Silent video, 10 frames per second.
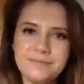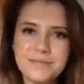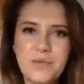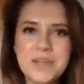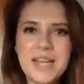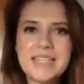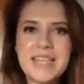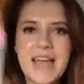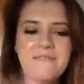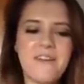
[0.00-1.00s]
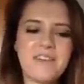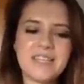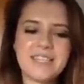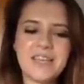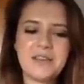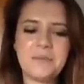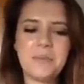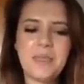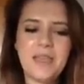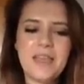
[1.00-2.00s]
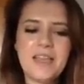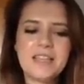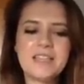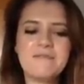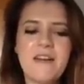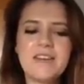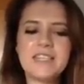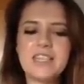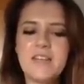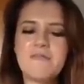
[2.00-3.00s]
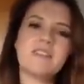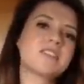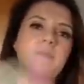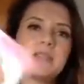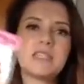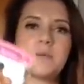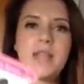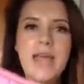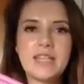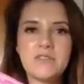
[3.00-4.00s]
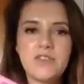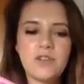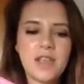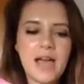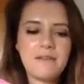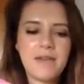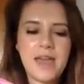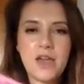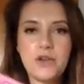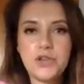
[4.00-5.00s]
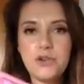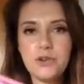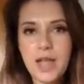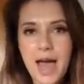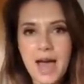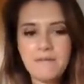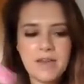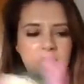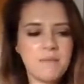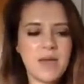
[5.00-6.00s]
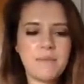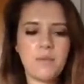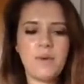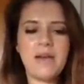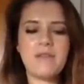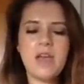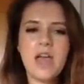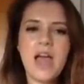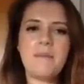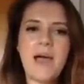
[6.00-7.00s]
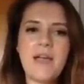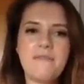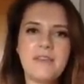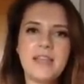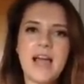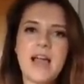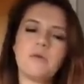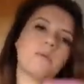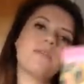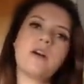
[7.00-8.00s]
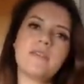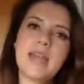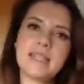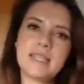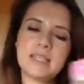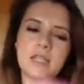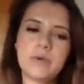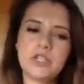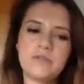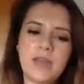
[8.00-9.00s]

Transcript: What did I say? Very soon. So very soon there is going to be someone entering your life here who you could have a commitment with. I feel like we've got the getting to know each other